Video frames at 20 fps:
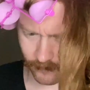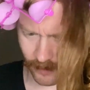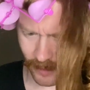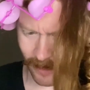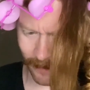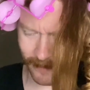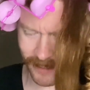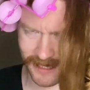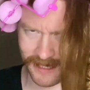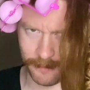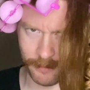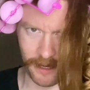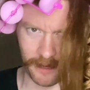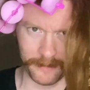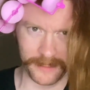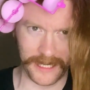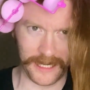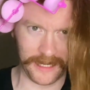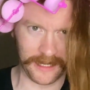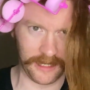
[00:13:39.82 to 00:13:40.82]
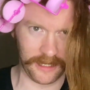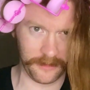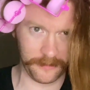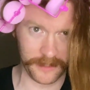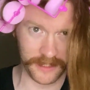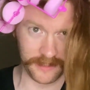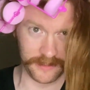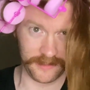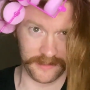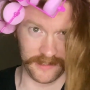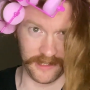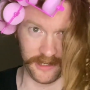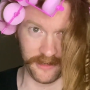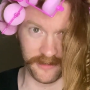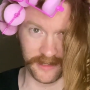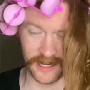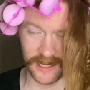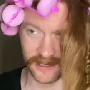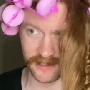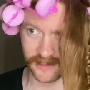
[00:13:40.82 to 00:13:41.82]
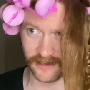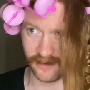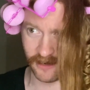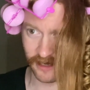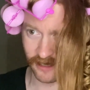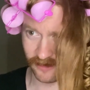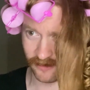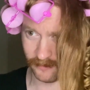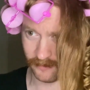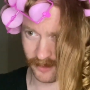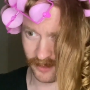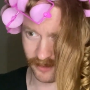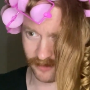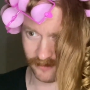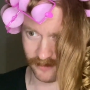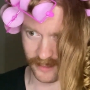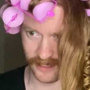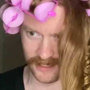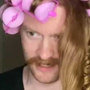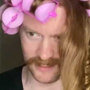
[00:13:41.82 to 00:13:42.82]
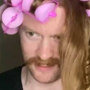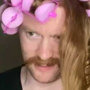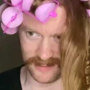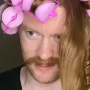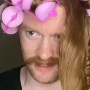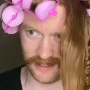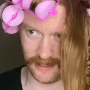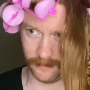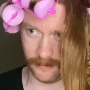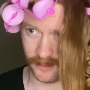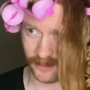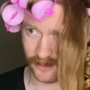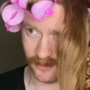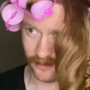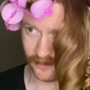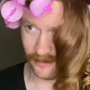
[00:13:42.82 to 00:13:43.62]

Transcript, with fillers: I mean, he probably can't hear me because his hearing aids are out, and he's sleeping.